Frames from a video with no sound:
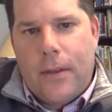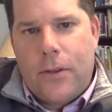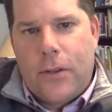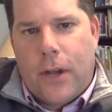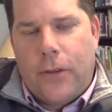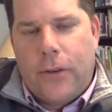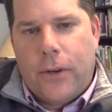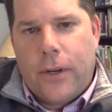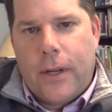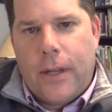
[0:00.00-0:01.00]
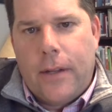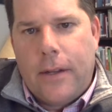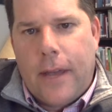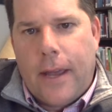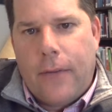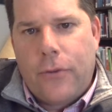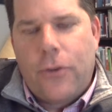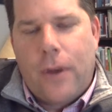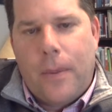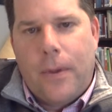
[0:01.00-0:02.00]
shelter in the day of
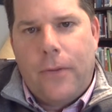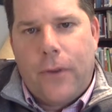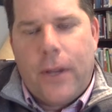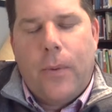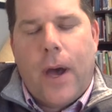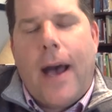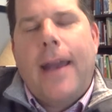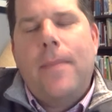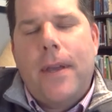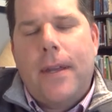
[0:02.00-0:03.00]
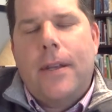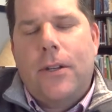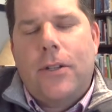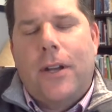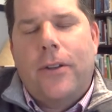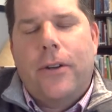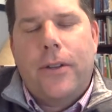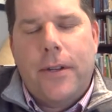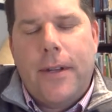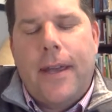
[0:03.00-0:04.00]
trouble. For he will hide me in his shelter
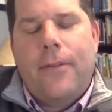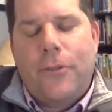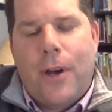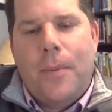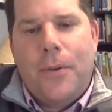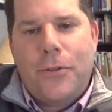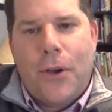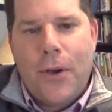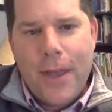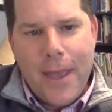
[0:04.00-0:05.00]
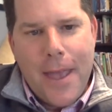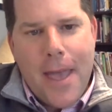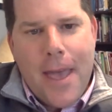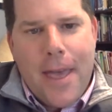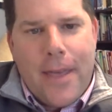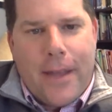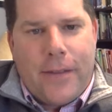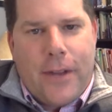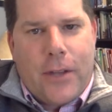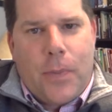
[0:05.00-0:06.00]
in the day of trouble. So
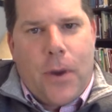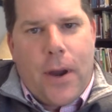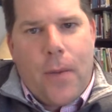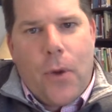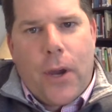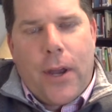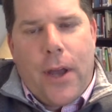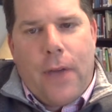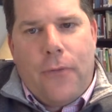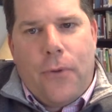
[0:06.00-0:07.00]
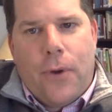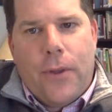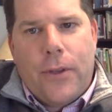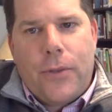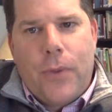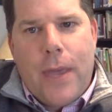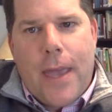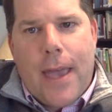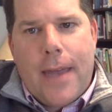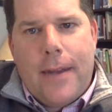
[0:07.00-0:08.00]
that's the next part I'm working on for this
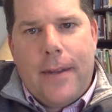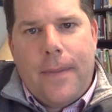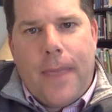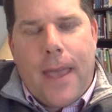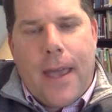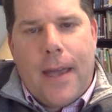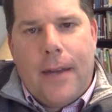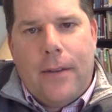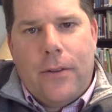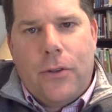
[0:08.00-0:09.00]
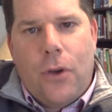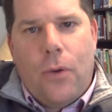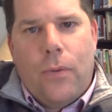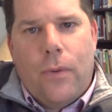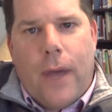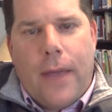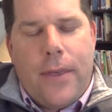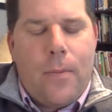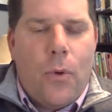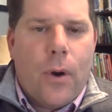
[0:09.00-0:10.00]
weekend. And there's no, I
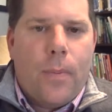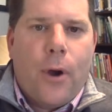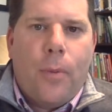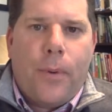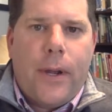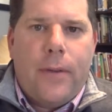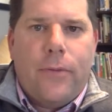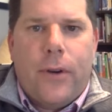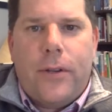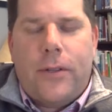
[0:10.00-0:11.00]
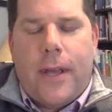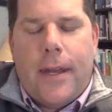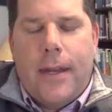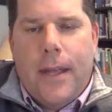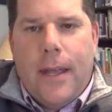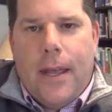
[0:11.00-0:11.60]
think, more appropriate verse than